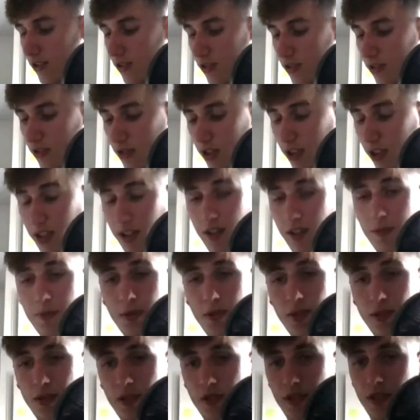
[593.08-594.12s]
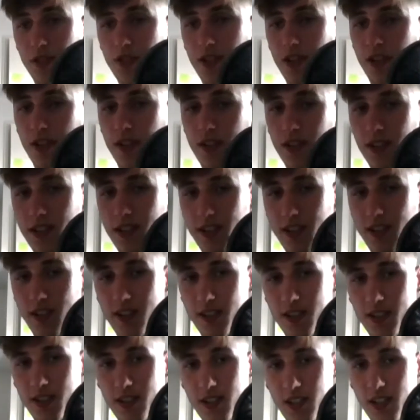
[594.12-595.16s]
Jacob, who is currently
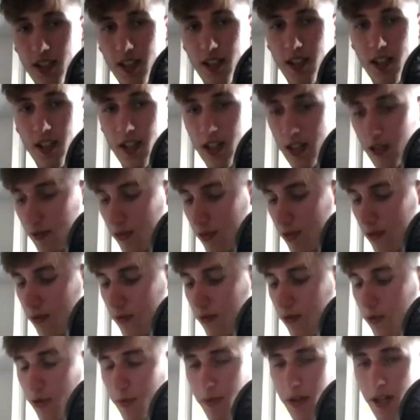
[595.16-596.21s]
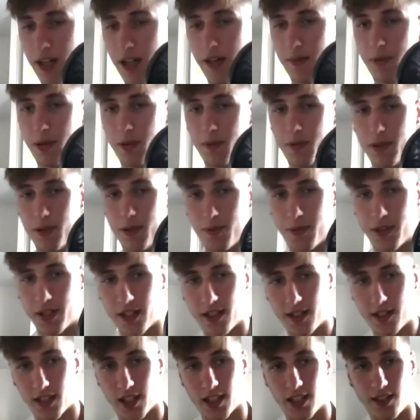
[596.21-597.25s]
former IPP
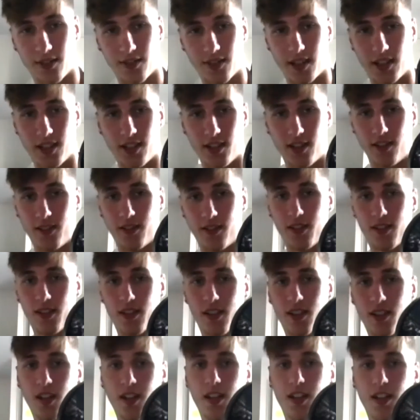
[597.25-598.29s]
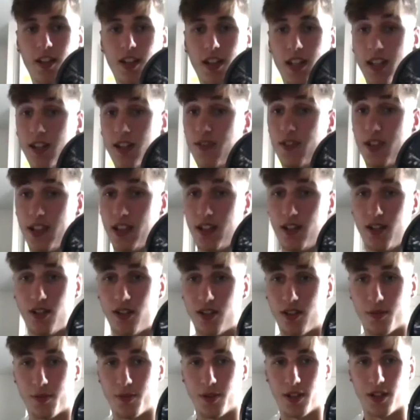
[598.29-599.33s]
player, and even he's
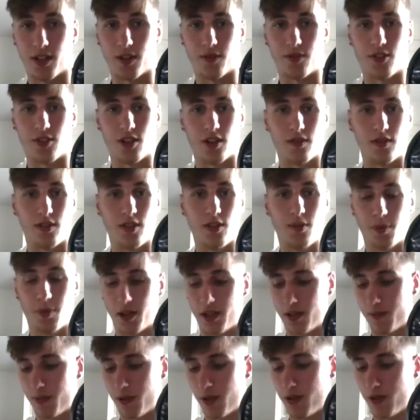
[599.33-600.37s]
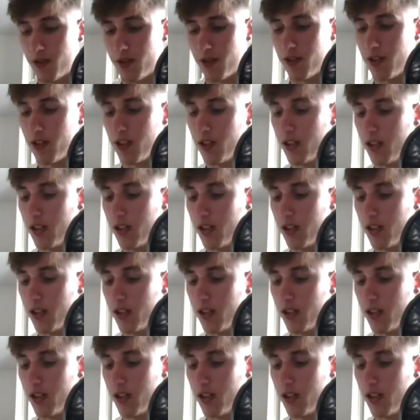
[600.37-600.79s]
still putting up stuff. He's playing in Poland.